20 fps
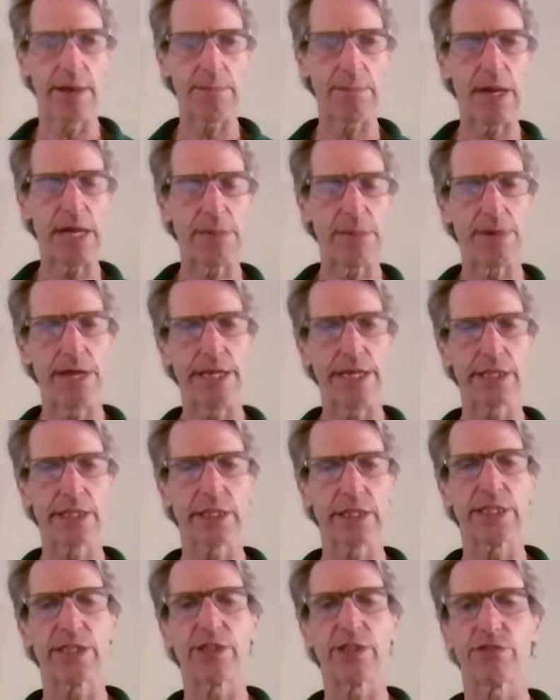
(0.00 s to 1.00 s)
may make
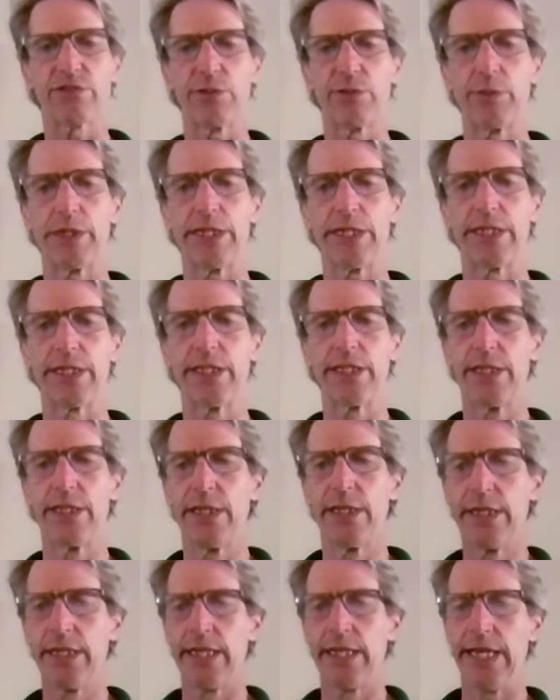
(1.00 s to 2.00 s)
sense for me.
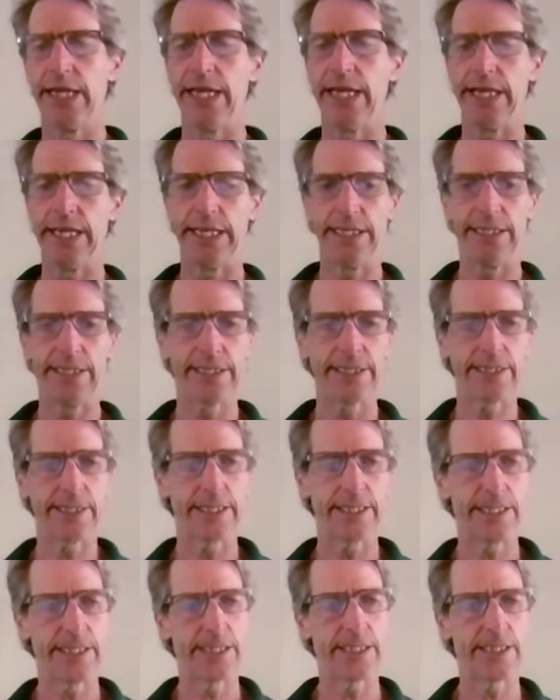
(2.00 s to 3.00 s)
And,
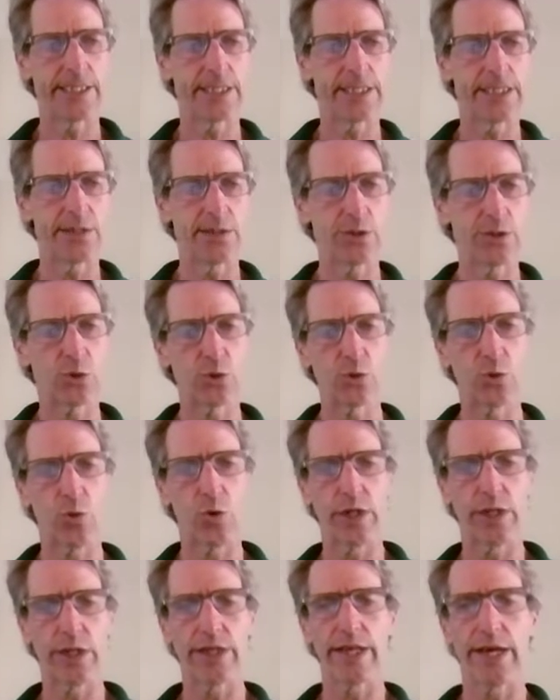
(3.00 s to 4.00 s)
this was
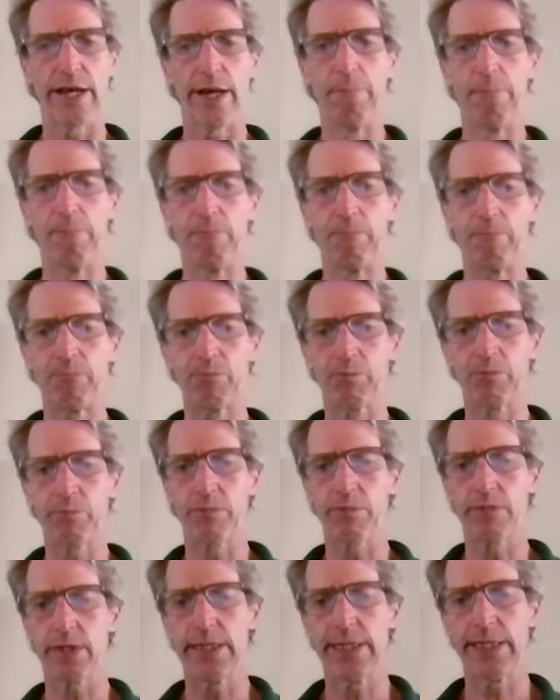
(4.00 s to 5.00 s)
one of them.
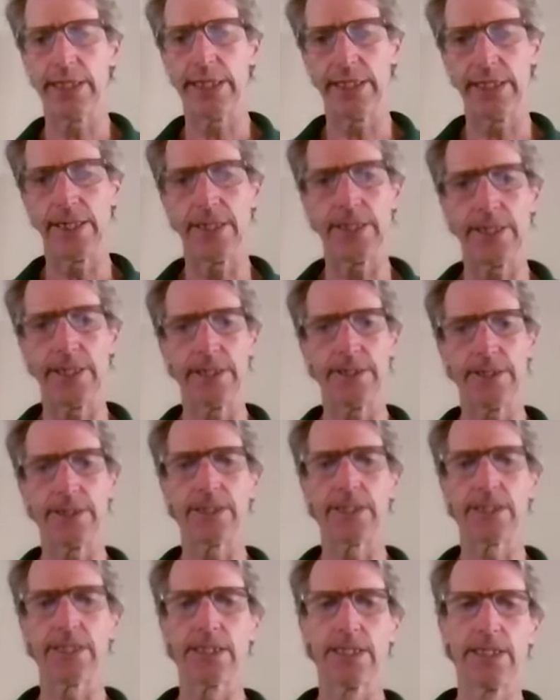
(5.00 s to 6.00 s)

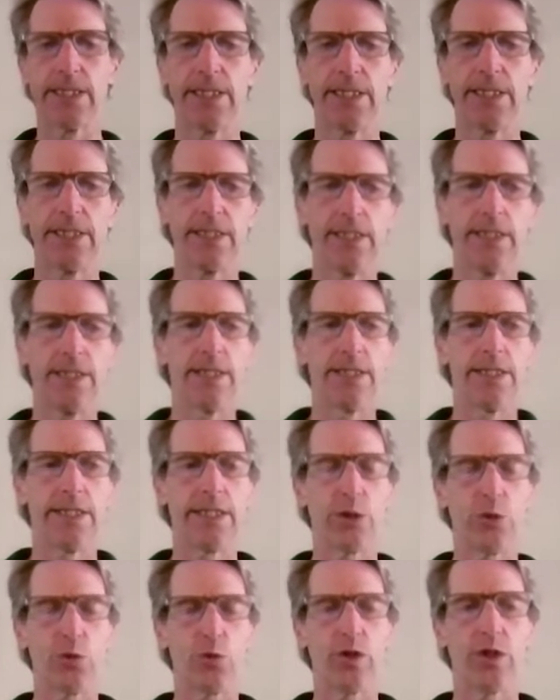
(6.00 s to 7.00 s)
And
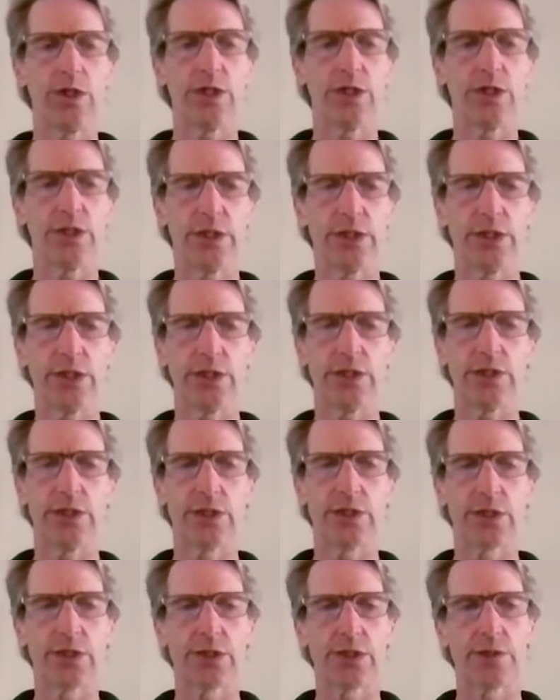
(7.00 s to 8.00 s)
it was